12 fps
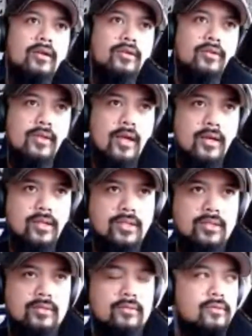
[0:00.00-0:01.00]
to their
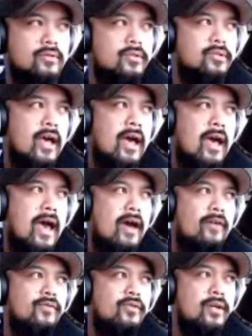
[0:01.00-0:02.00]
students
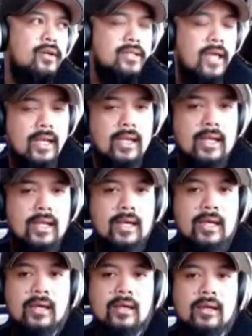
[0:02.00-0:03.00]
after
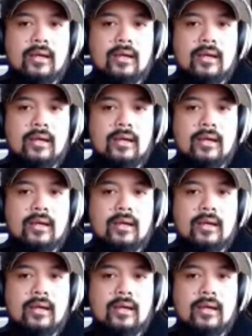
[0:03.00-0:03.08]
attending?